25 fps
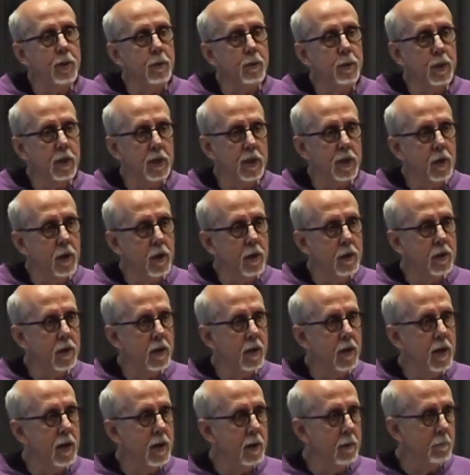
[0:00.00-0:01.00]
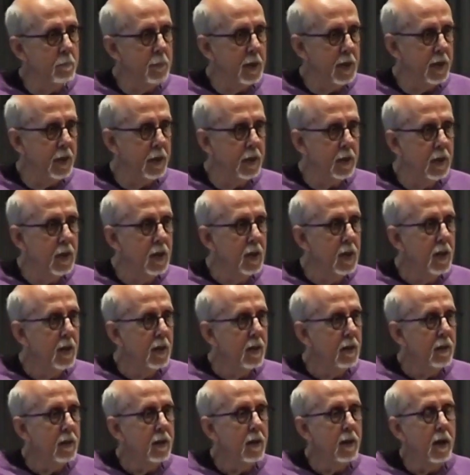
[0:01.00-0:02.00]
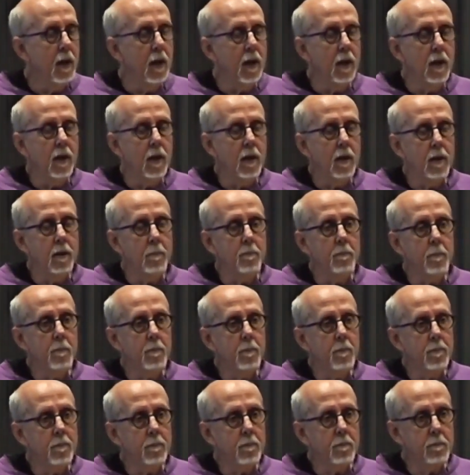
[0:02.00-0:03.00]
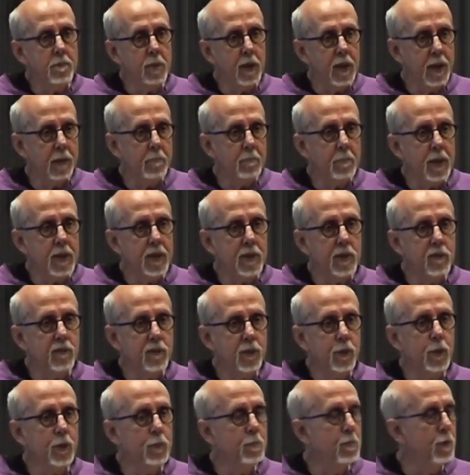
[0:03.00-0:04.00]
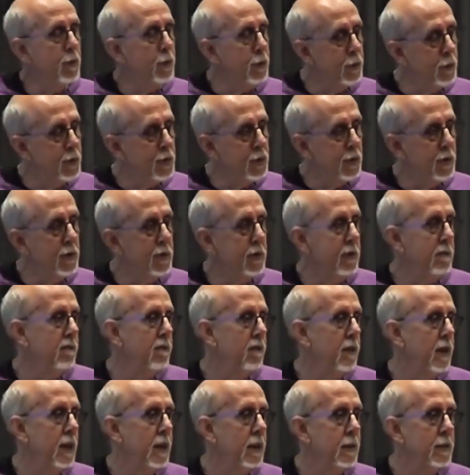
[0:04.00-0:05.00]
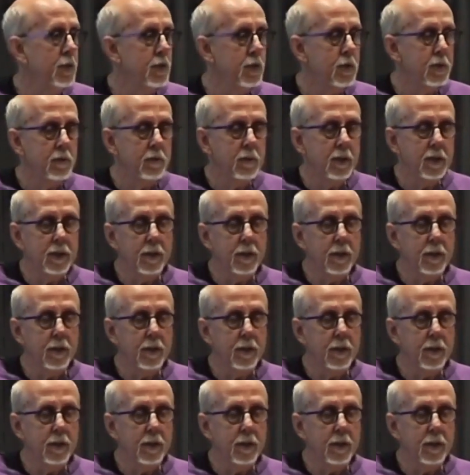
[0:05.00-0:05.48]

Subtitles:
there really aren't a lot of big plant-based food producers in France.